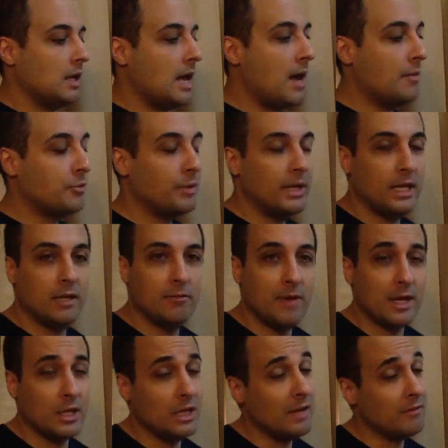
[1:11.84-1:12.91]
3D
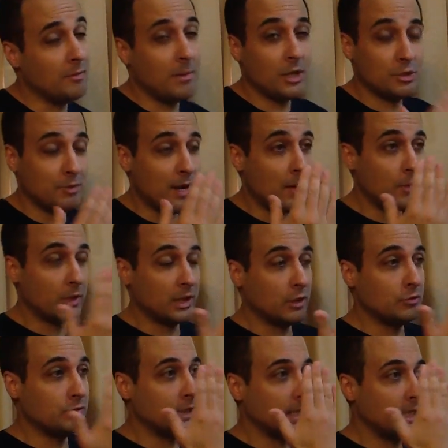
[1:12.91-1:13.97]
effect. You didn't have to mess around with
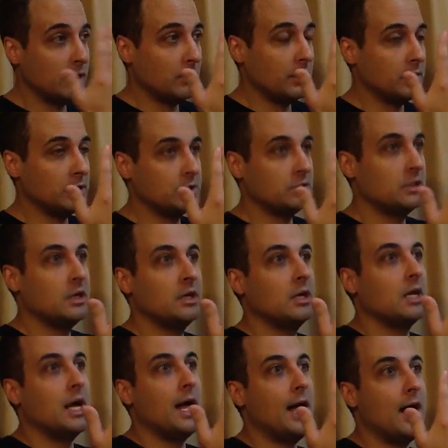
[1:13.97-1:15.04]
those ridiculous
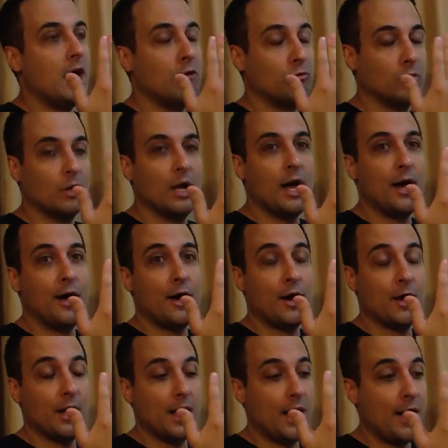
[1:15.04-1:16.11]

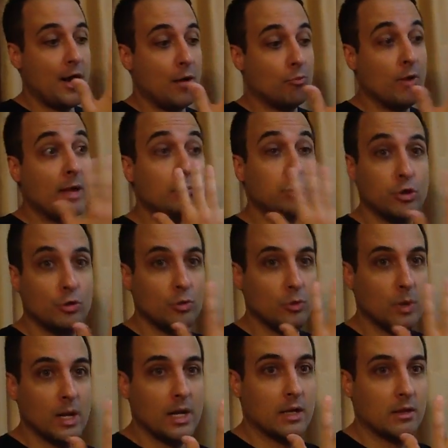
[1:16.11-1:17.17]
red-blue
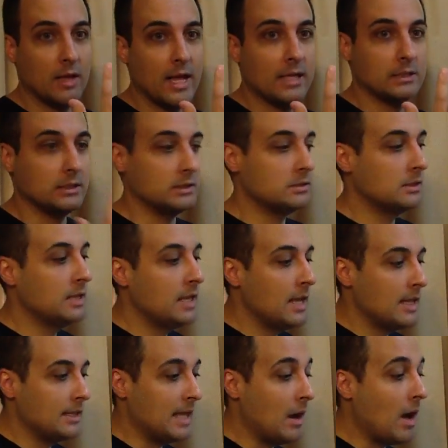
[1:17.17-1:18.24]
glasses.
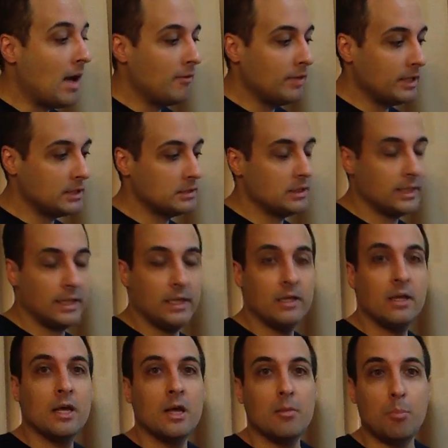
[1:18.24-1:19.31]
Now, obviously,
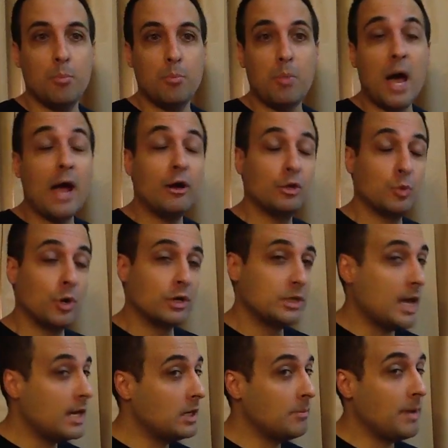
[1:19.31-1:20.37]
buyers were
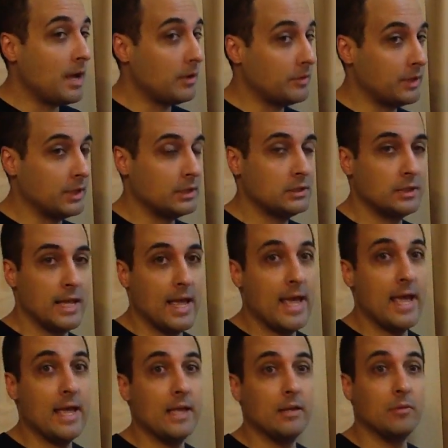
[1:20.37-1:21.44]
excited about this,
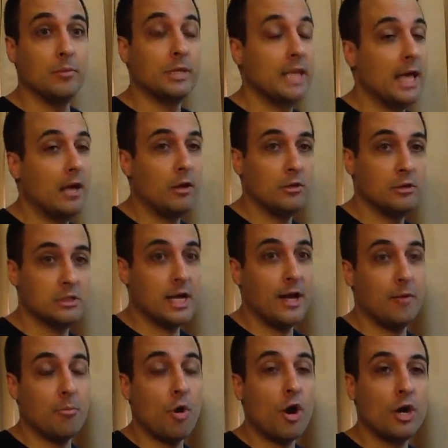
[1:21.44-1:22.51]
and Mattel's
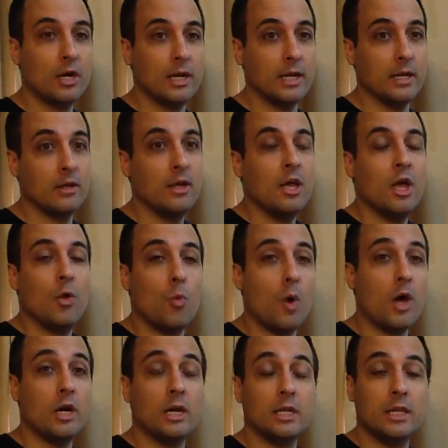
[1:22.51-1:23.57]
marketing
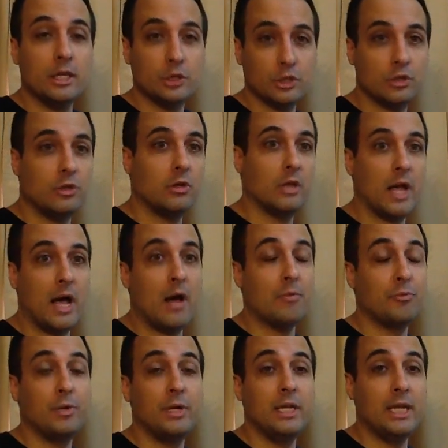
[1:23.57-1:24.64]
wanted additional
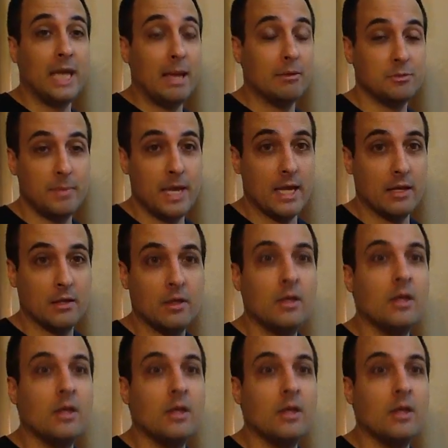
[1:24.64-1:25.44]
3D games made.